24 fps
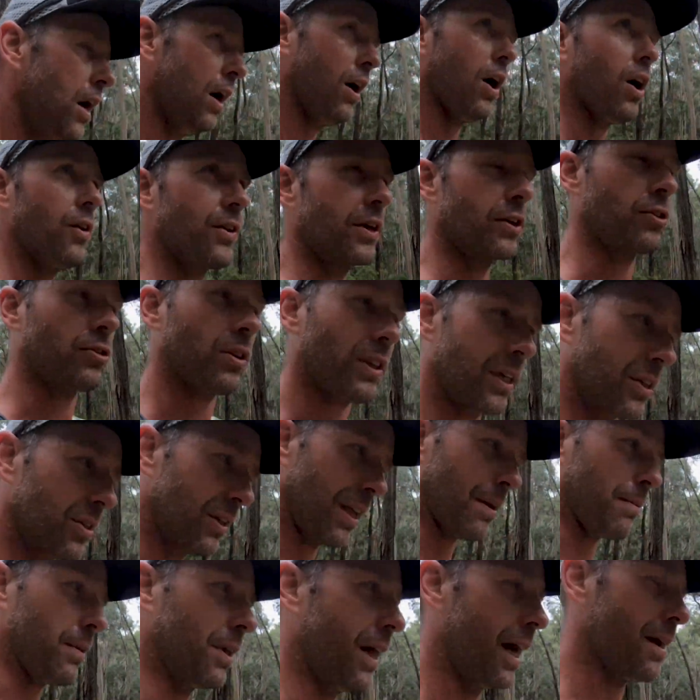on this really
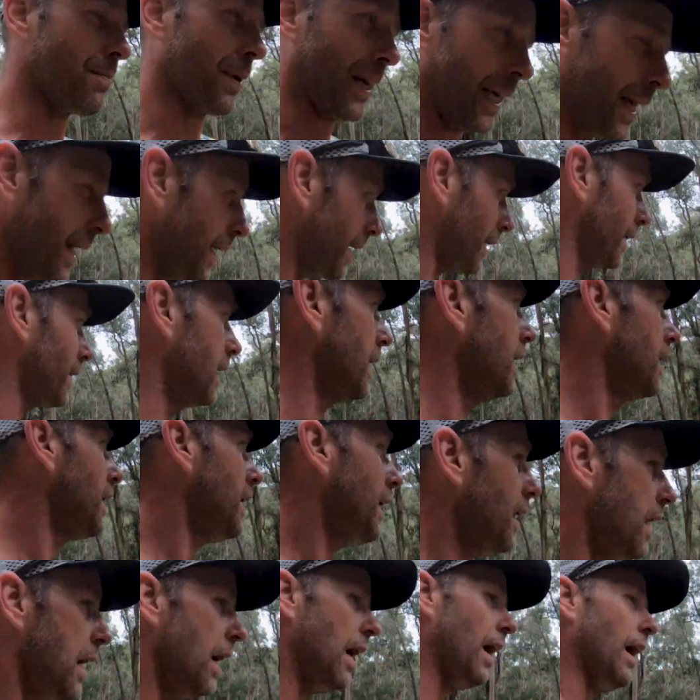steep climbing
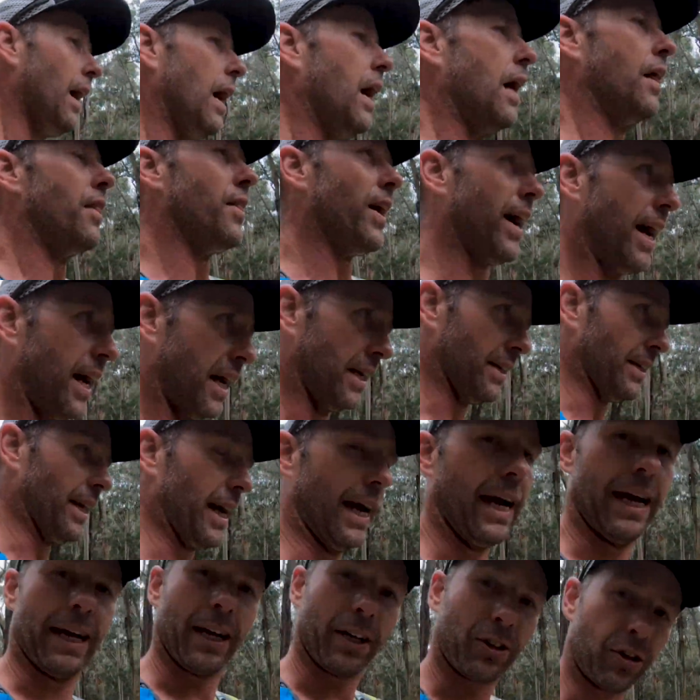than
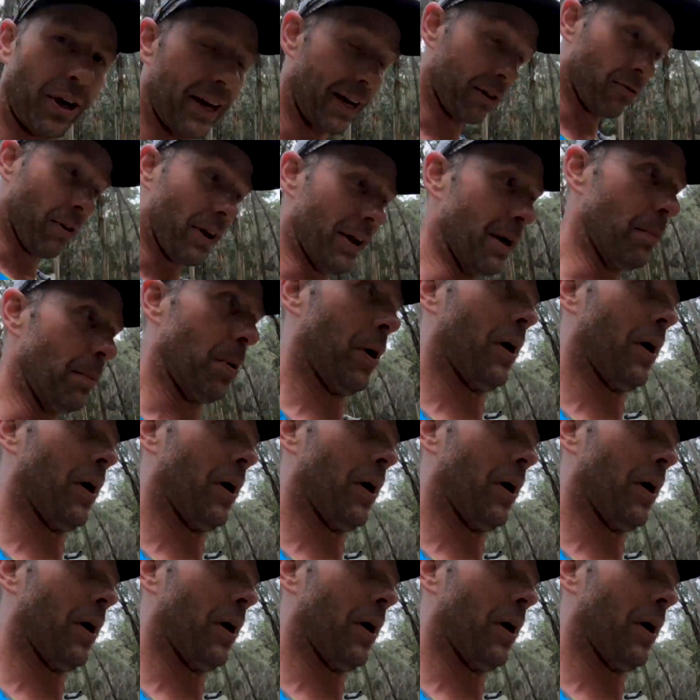trying to run up.